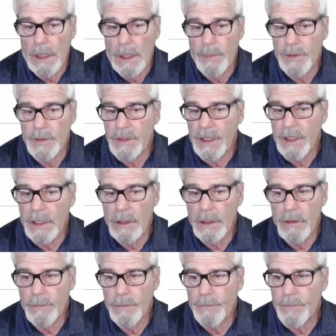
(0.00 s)
a
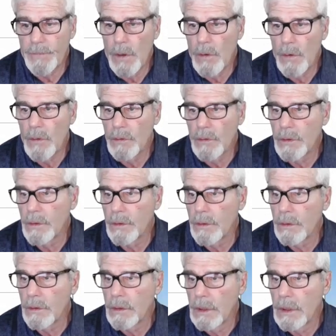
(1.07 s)
particular phone
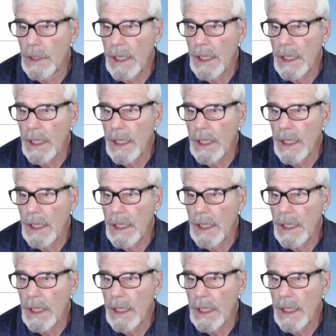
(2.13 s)
or